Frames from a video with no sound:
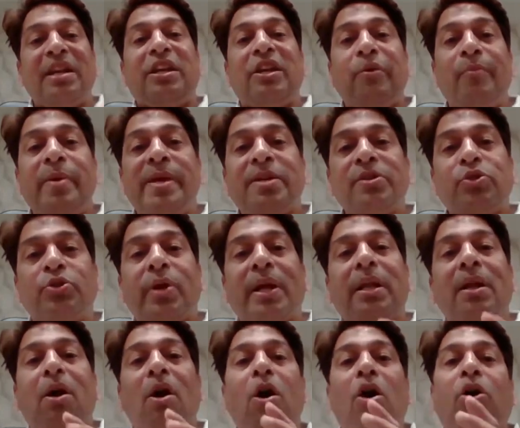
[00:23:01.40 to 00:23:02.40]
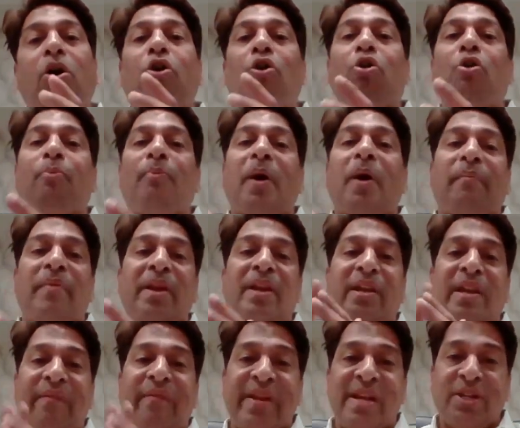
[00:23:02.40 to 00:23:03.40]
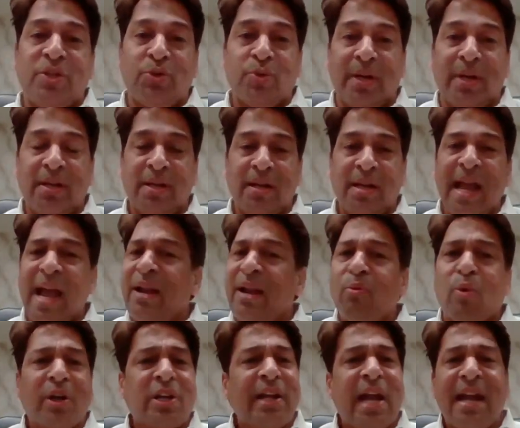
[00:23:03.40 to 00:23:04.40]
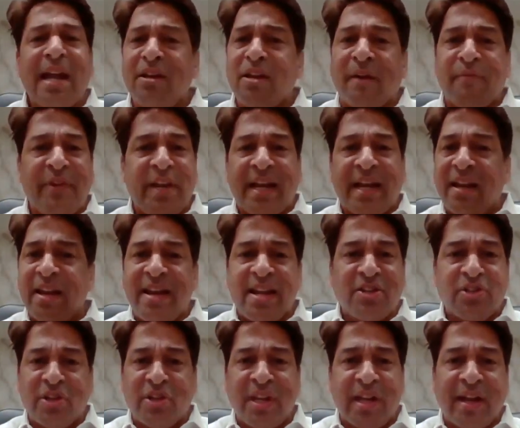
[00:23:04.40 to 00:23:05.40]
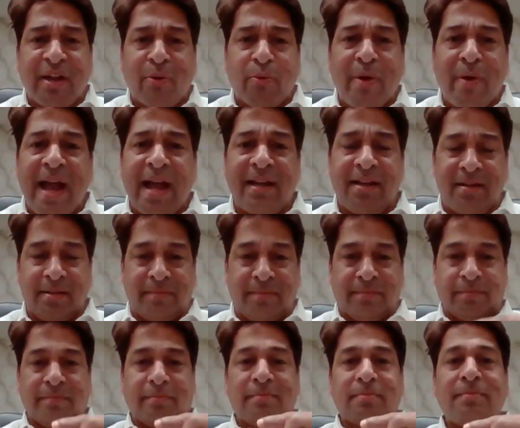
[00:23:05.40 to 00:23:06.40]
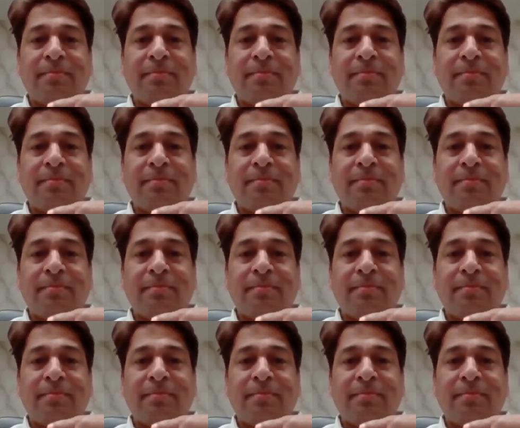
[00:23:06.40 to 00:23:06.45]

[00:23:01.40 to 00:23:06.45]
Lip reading: to individual or group of individual. And what kind of declaration required?